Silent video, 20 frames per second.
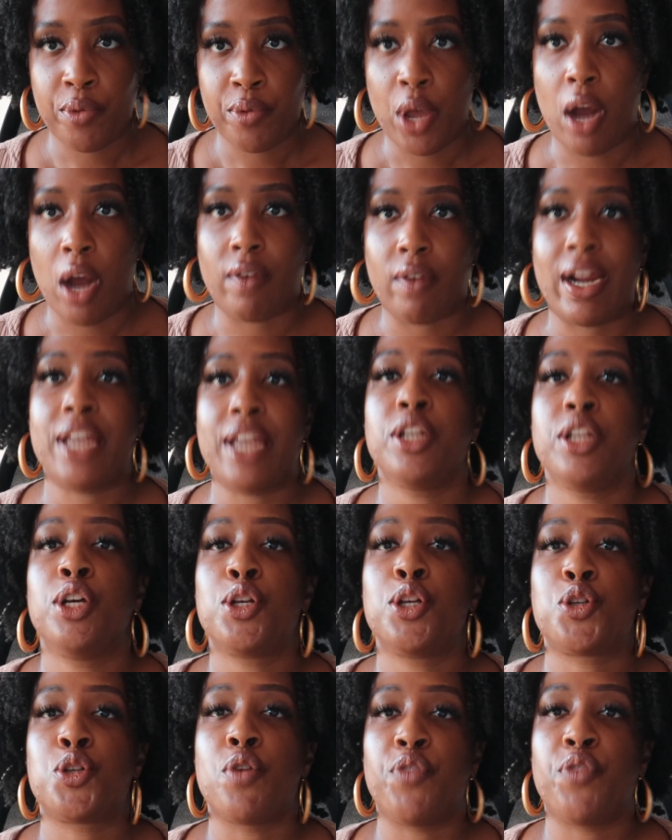All right,
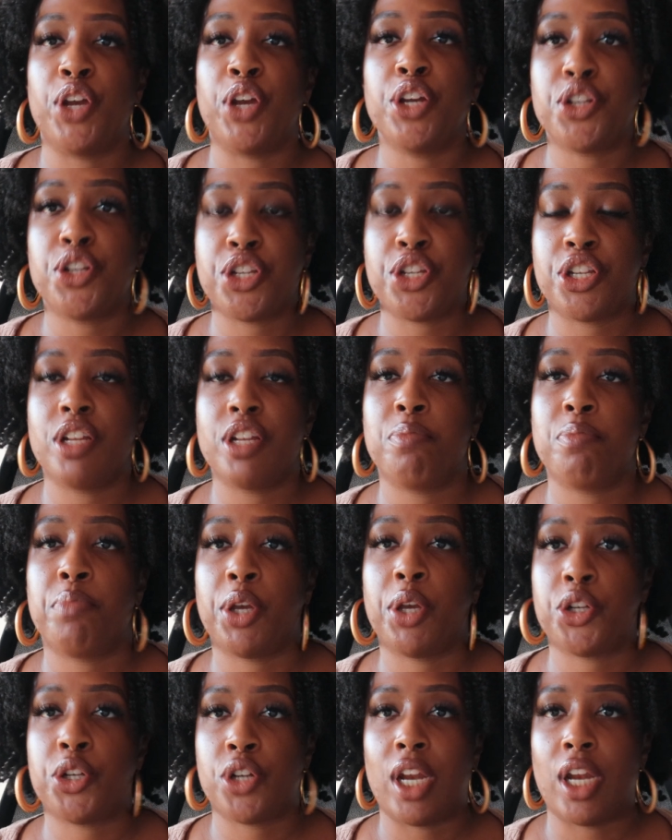so if you're interested,
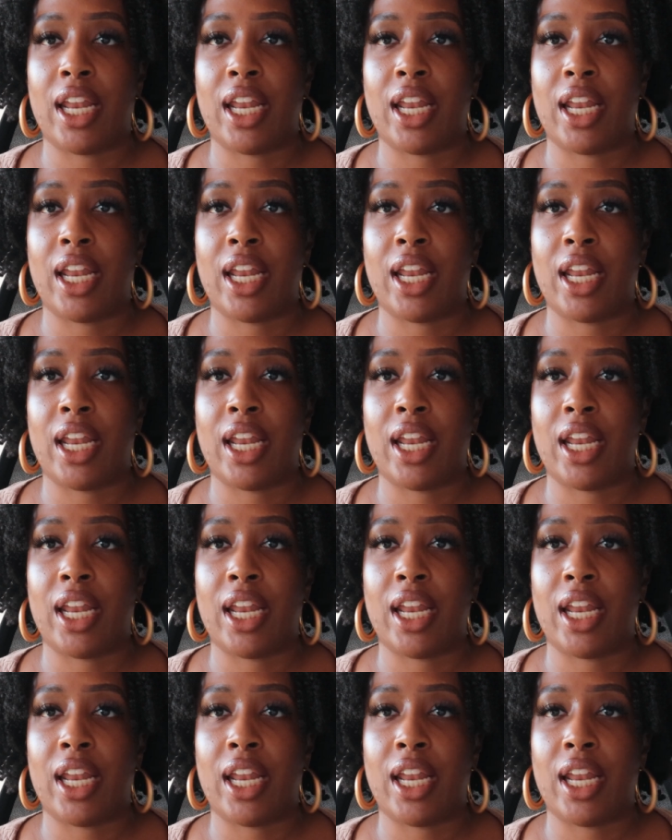make sure to